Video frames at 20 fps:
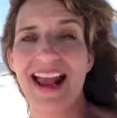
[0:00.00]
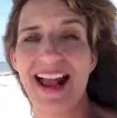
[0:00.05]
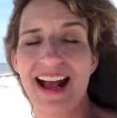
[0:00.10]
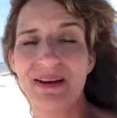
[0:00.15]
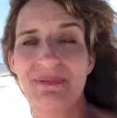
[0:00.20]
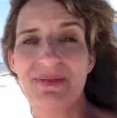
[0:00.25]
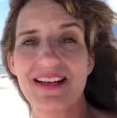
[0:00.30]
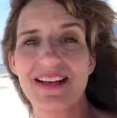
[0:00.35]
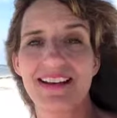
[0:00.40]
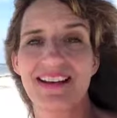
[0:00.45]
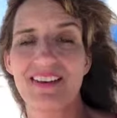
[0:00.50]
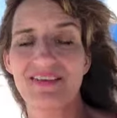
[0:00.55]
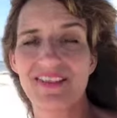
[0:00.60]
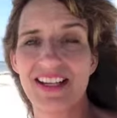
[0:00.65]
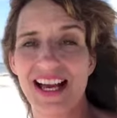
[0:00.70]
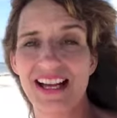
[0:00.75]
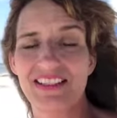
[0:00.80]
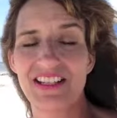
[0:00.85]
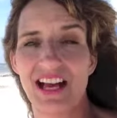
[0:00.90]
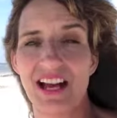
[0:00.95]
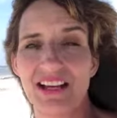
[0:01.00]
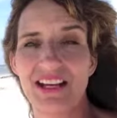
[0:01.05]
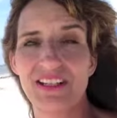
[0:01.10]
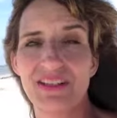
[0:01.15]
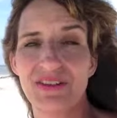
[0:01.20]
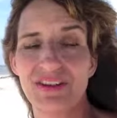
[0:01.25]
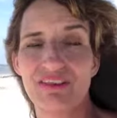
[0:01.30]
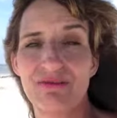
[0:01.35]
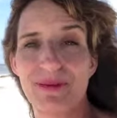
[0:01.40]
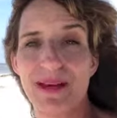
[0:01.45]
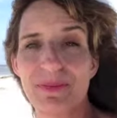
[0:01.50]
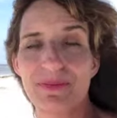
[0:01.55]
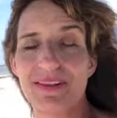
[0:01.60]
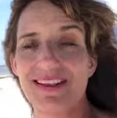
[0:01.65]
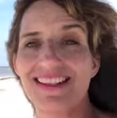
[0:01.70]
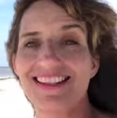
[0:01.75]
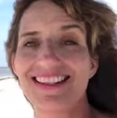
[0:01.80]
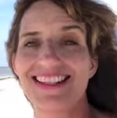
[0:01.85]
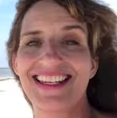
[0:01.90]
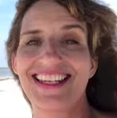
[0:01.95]
habit of not talking to enough people
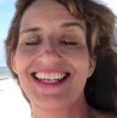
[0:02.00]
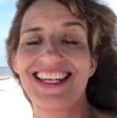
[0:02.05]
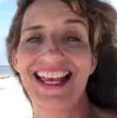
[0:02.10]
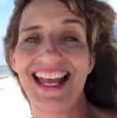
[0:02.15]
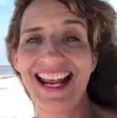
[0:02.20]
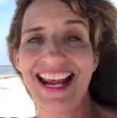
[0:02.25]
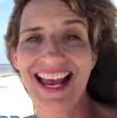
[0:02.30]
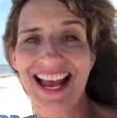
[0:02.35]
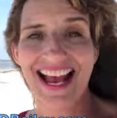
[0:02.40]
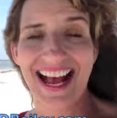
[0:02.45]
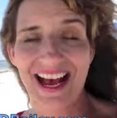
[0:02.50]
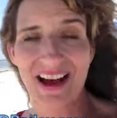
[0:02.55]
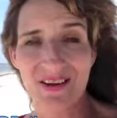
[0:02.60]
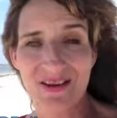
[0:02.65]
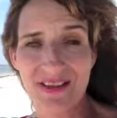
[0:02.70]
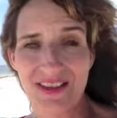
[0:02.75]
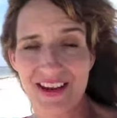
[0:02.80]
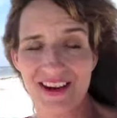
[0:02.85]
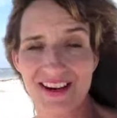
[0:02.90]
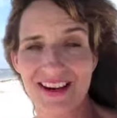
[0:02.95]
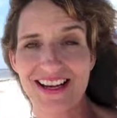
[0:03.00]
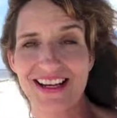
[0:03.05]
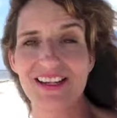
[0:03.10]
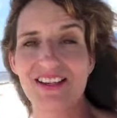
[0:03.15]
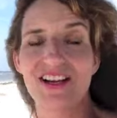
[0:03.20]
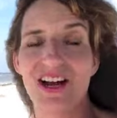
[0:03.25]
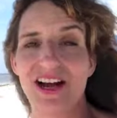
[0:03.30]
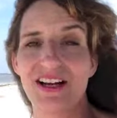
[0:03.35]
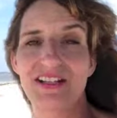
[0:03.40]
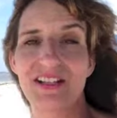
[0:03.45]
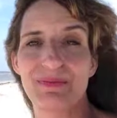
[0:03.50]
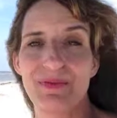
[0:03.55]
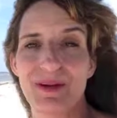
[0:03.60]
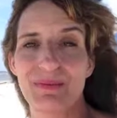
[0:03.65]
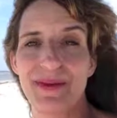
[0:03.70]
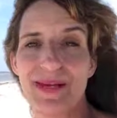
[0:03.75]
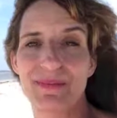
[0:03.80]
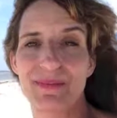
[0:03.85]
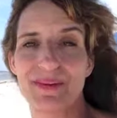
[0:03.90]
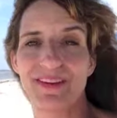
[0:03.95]
is to get out there and talk to more
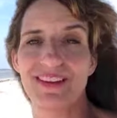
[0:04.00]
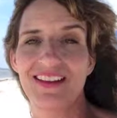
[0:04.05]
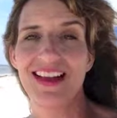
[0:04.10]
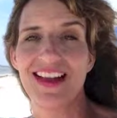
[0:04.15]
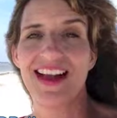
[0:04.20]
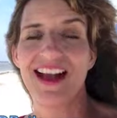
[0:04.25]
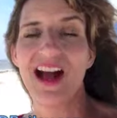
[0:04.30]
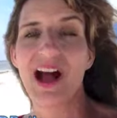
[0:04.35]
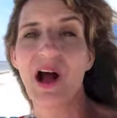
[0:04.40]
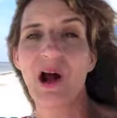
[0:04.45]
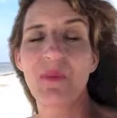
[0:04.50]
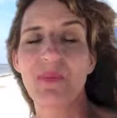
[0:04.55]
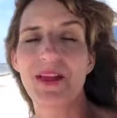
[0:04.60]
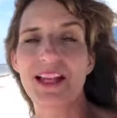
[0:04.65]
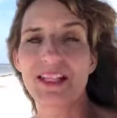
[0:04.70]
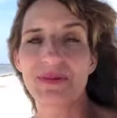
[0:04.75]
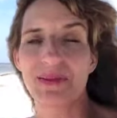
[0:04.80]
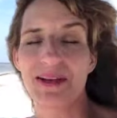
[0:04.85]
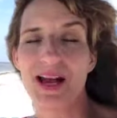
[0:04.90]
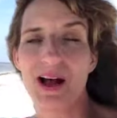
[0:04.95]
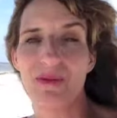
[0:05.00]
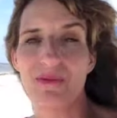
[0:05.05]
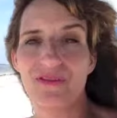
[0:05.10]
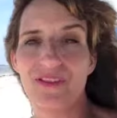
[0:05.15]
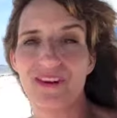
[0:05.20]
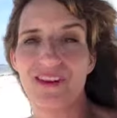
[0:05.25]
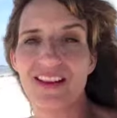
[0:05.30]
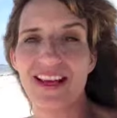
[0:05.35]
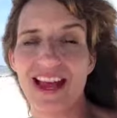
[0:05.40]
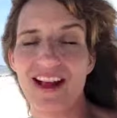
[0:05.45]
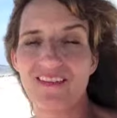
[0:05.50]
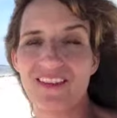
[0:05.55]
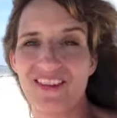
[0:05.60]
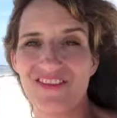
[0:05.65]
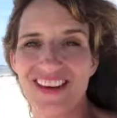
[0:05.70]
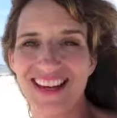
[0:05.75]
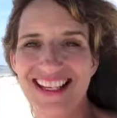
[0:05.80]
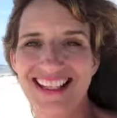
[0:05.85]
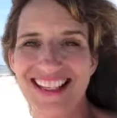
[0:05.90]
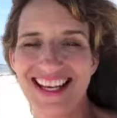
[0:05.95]
people. Hope that's been helpful. Have a
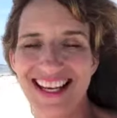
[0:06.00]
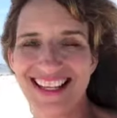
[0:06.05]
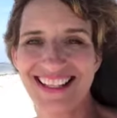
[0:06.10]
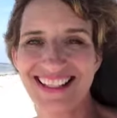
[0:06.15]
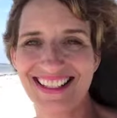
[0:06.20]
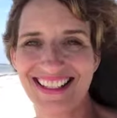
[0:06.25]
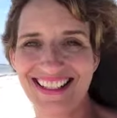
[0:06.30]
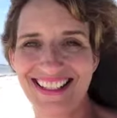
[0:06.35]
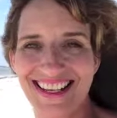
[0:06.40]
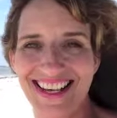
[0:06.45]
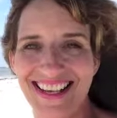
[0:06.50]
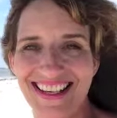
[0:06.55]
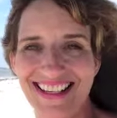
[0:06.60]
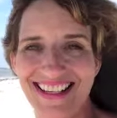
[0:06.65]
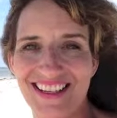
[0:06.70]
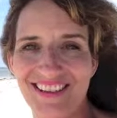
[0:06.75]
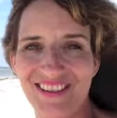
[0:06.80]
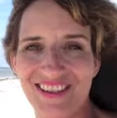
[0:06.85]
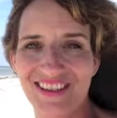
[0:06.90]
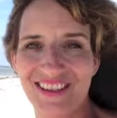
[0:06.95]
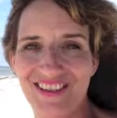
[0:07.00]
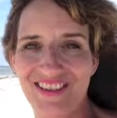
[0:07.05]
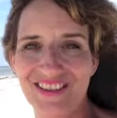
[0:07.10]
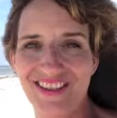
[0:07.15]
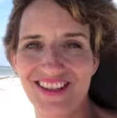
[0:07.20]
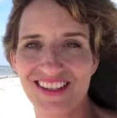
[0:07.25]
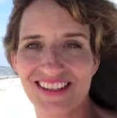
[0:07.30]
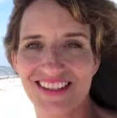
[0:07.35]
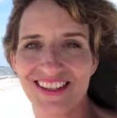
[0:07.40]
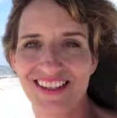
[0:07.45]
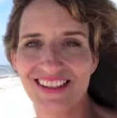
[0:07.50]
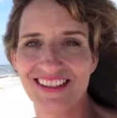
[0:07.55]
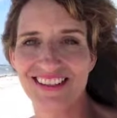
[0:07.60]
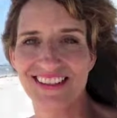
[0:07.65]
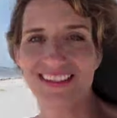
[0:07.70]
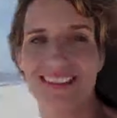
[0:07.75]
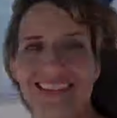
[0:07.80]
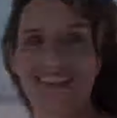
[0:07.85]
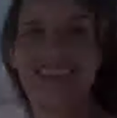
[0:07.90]
fantastic day, and here's to your success.